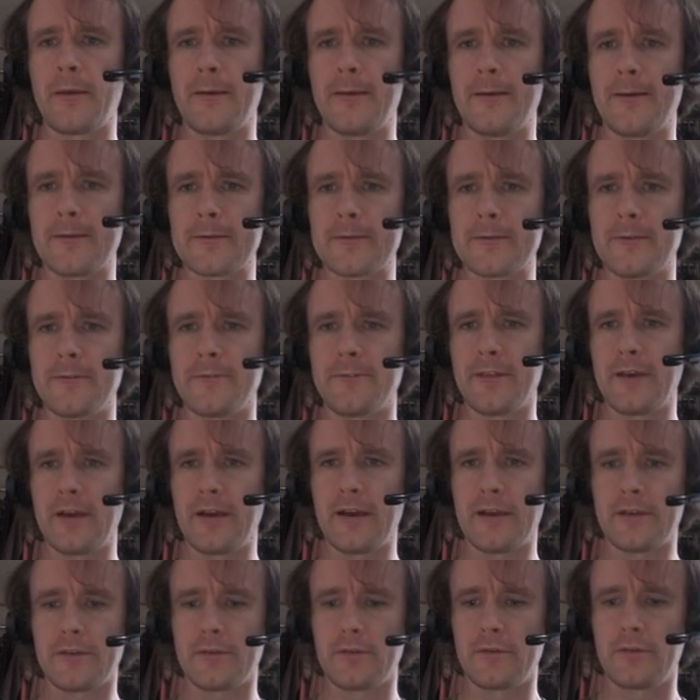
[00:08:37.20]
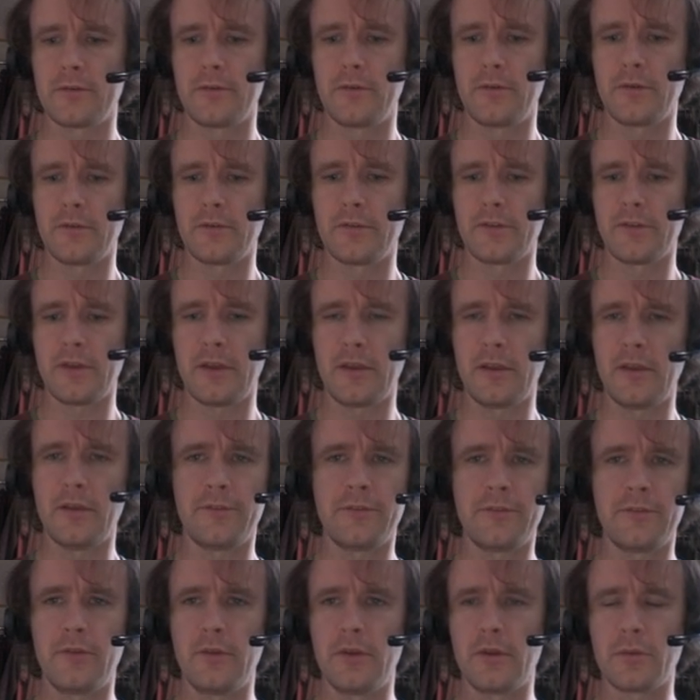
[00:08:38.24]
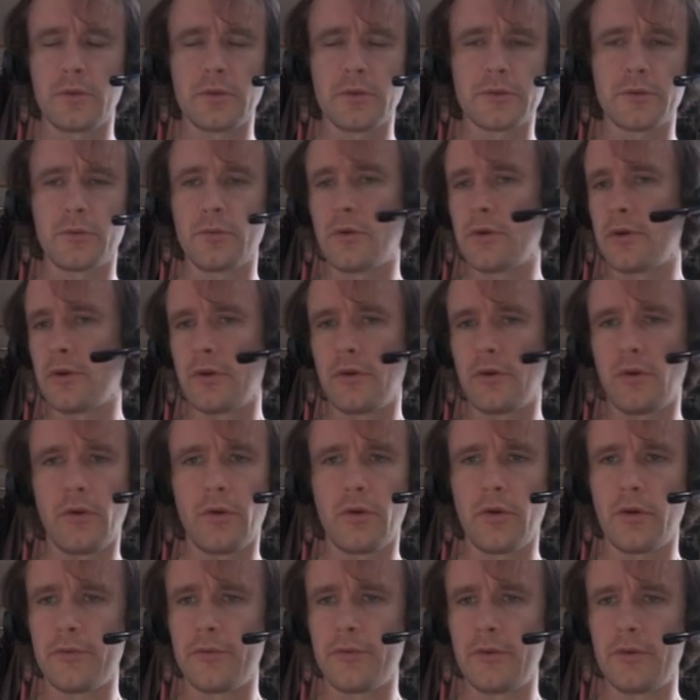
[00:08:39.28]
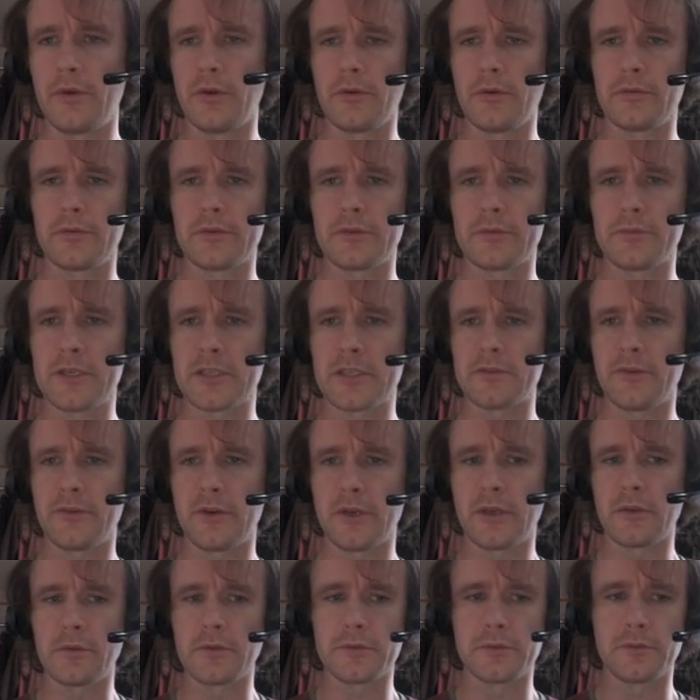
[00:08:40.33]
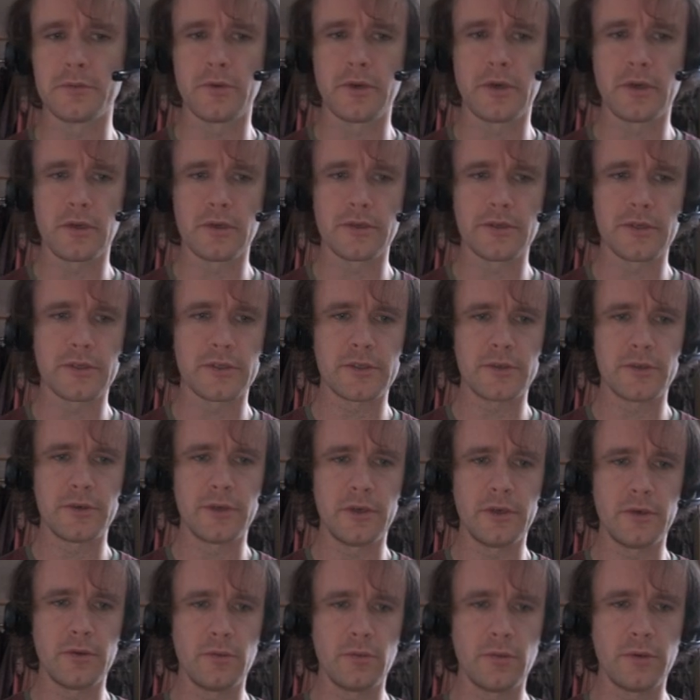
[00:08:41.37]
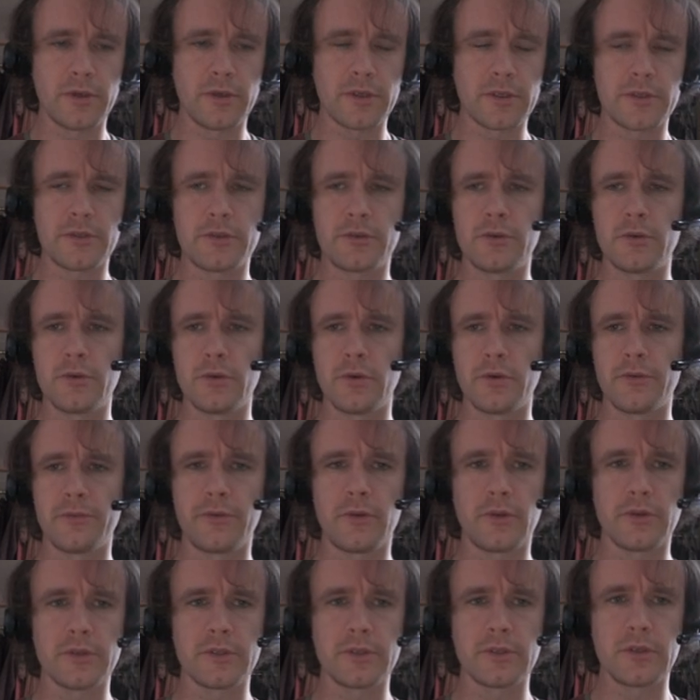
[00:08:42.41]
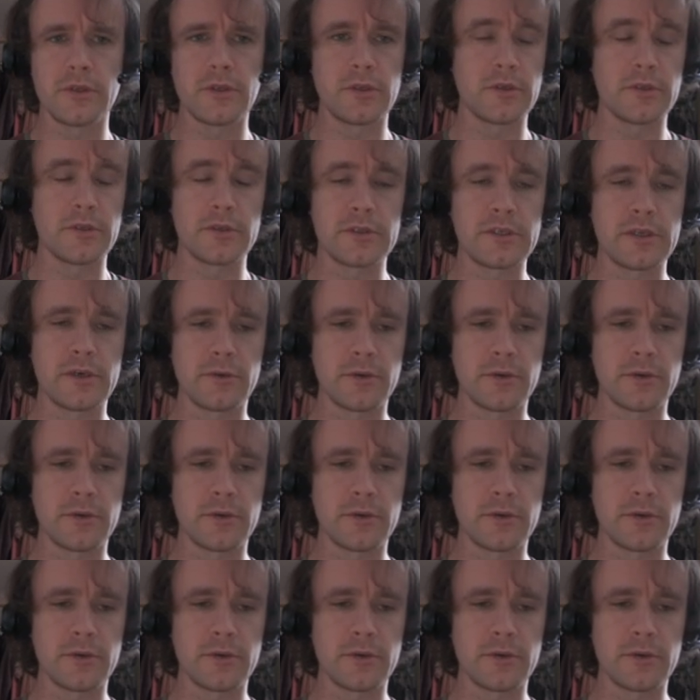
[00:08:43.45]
So if that, you can say if equals 1, or if you don't specify equals 1, it'll just treat 1 as true and false and 0